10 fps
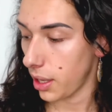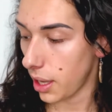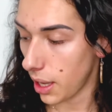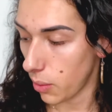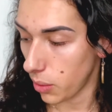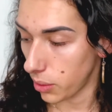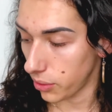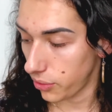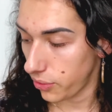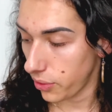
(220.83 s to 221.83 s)
And what we're
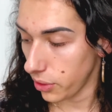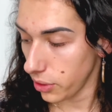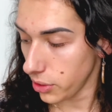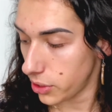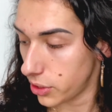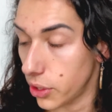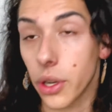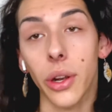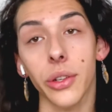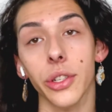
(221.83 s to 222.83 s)
first
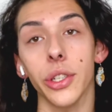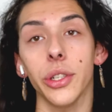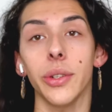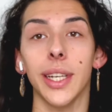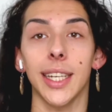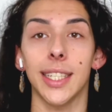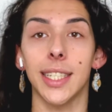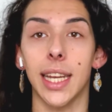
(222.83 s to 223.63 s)
going to do is